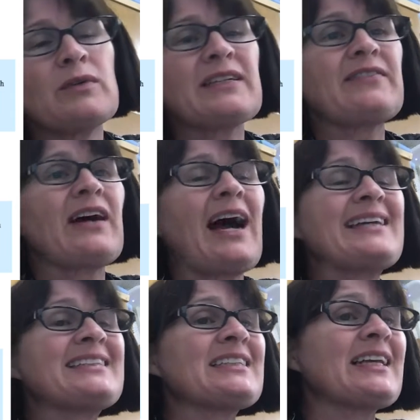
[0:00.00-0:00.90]
once I've
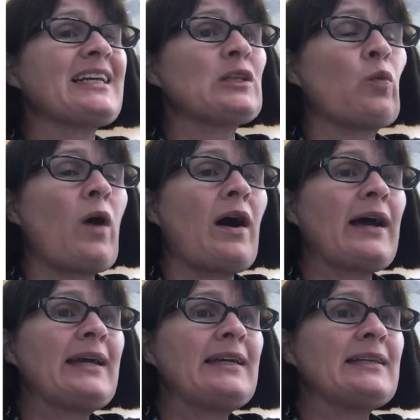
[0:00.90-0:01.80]
isolated the
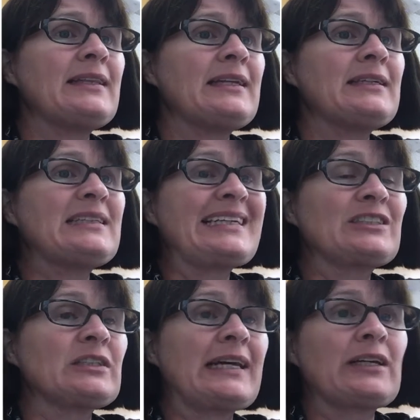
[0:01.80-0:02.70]
y in the
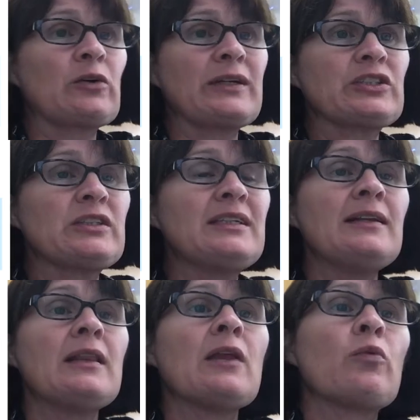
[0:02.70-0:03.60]
tangent line equation,
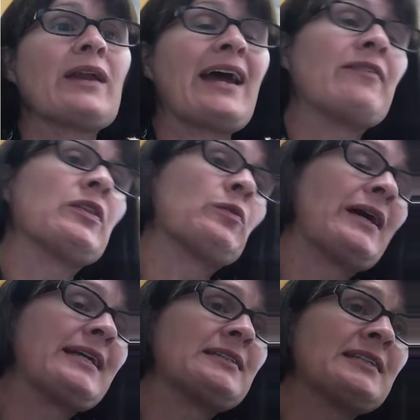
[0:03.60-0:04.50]
what I have on the
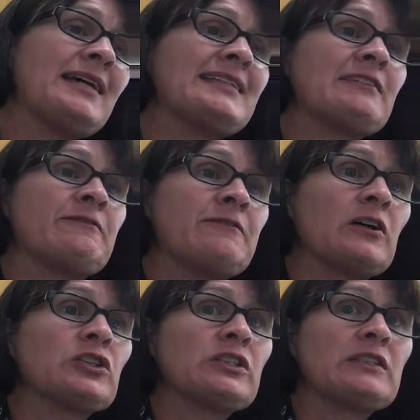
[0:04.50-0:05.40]
right-hand side is a
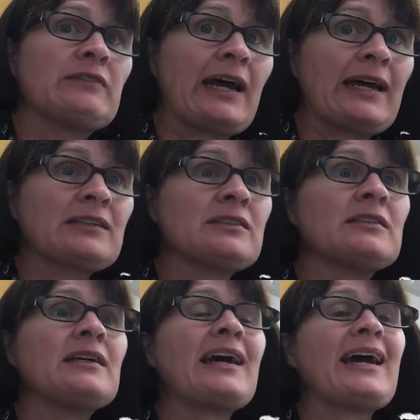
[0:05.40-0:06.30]
function of
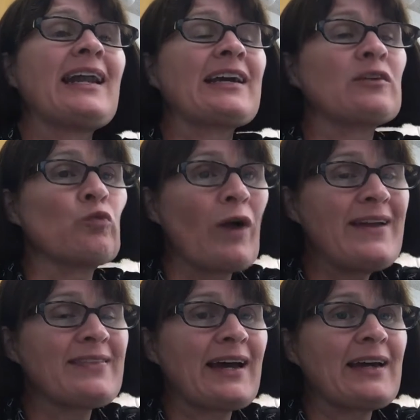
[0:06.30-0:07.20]
x, and I can
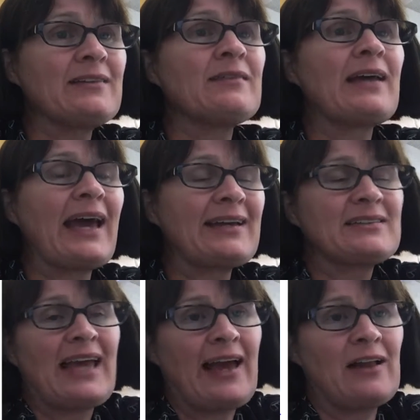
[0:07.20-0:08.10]
write that as